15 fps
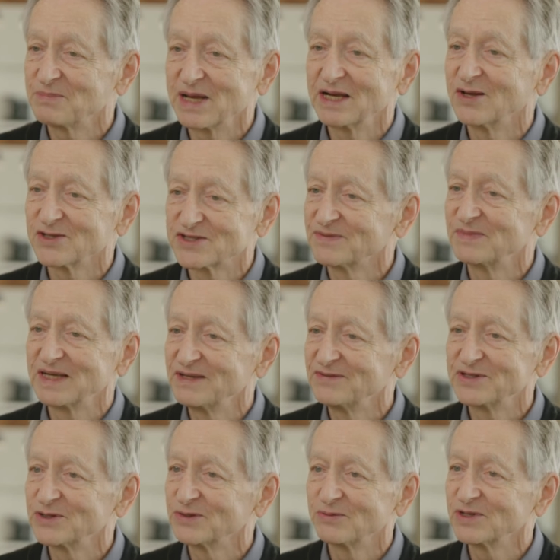paid lots of money for
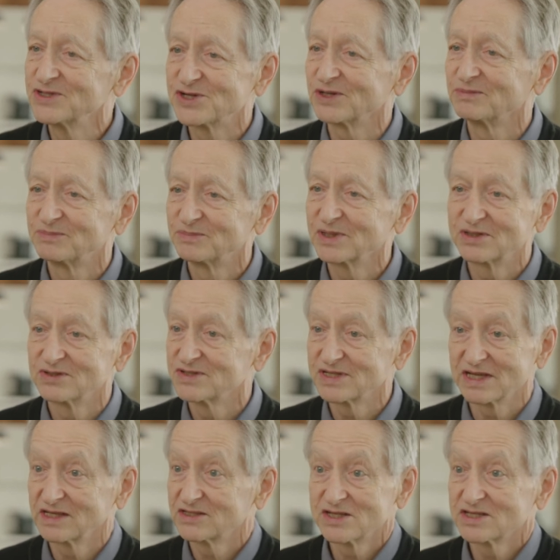doing 1 job because
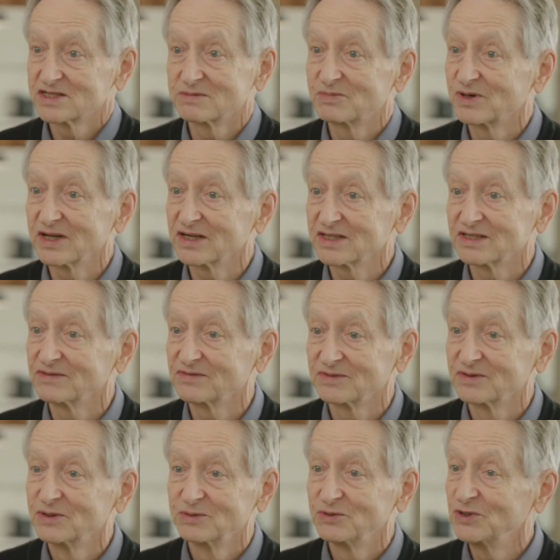they're just as productive
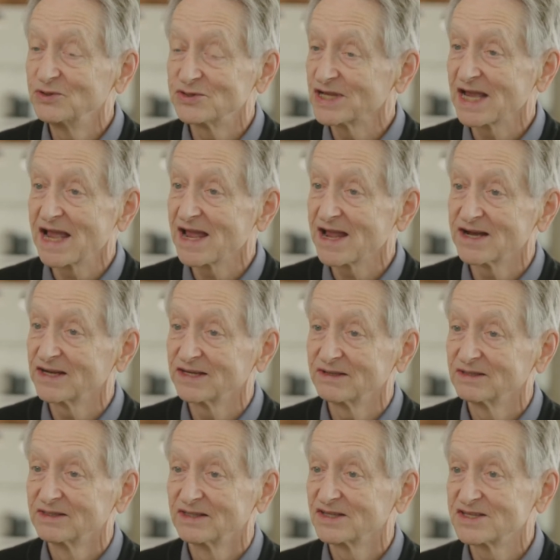using AI
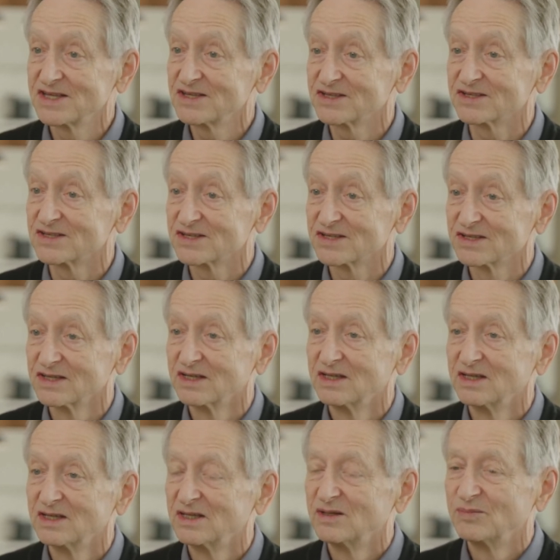assistance.
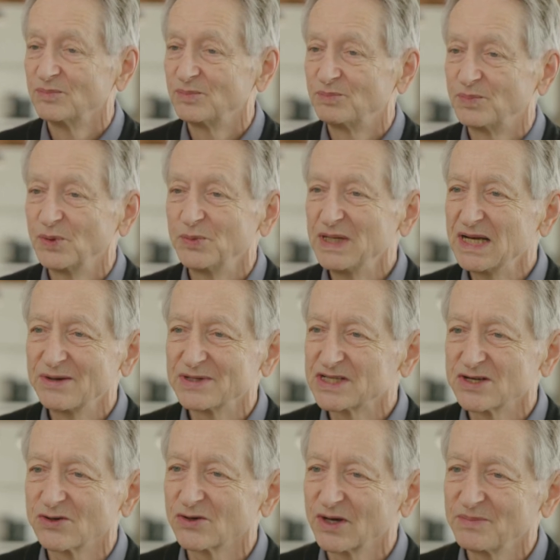But we know it's
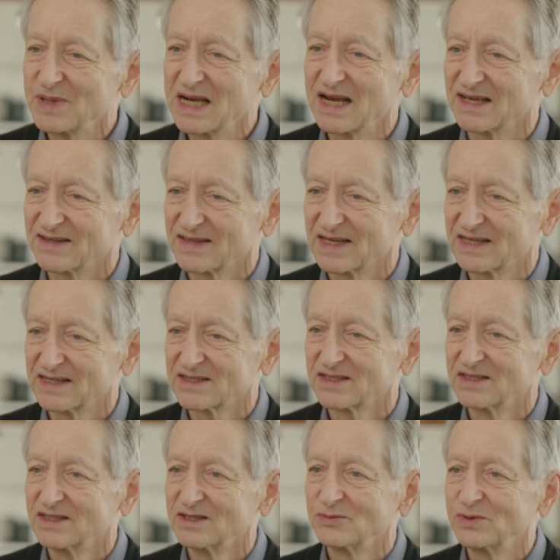not going to be like that.
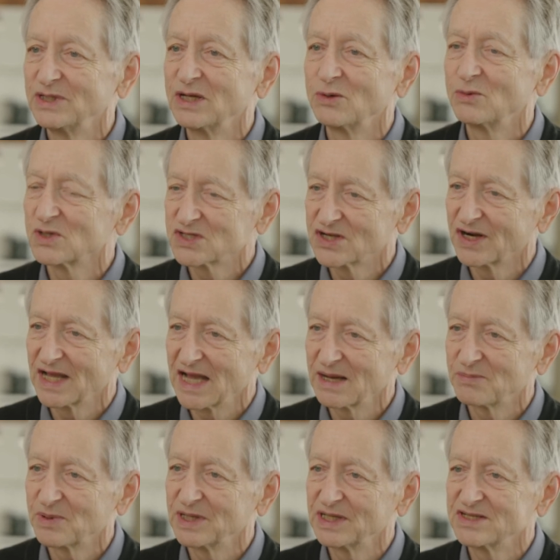We know what's going to
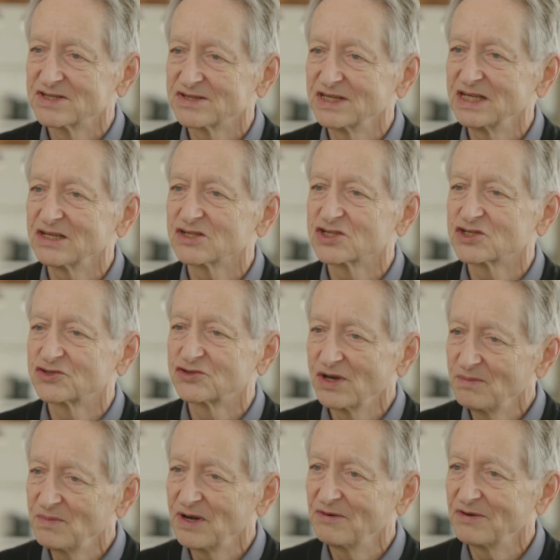happen is the
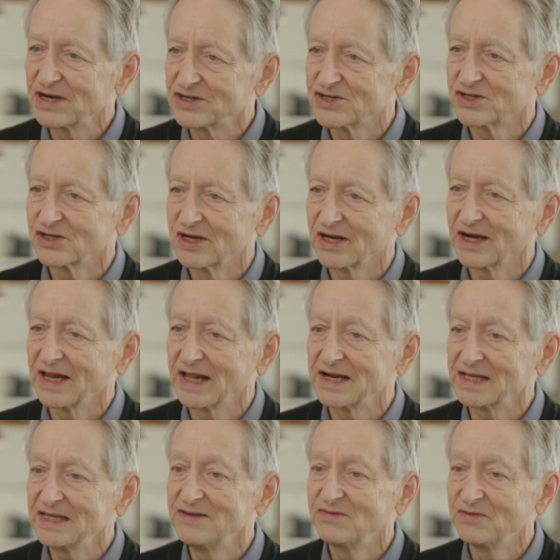extremely rich are going to get
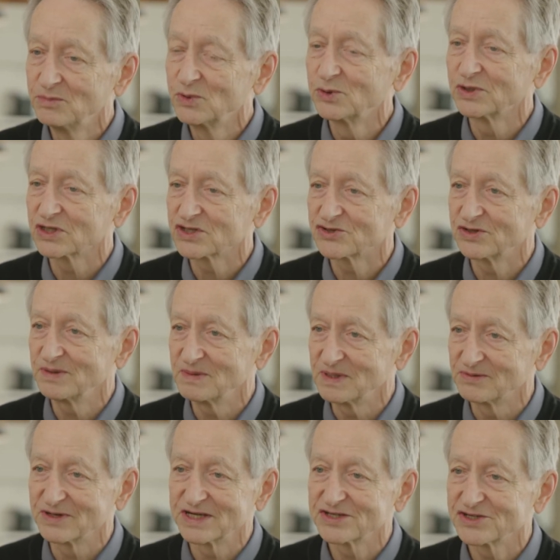even more extremely
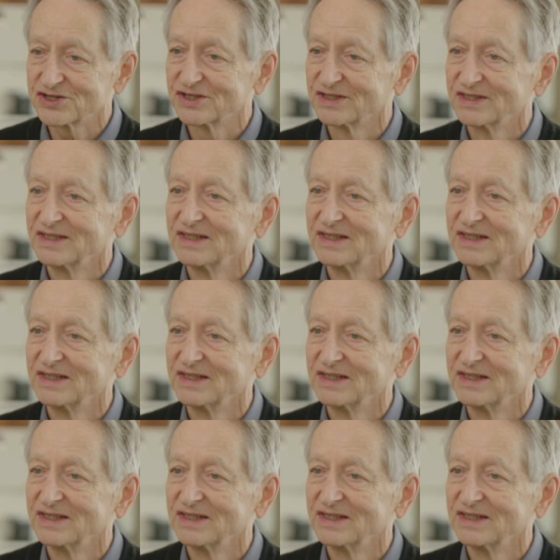rich,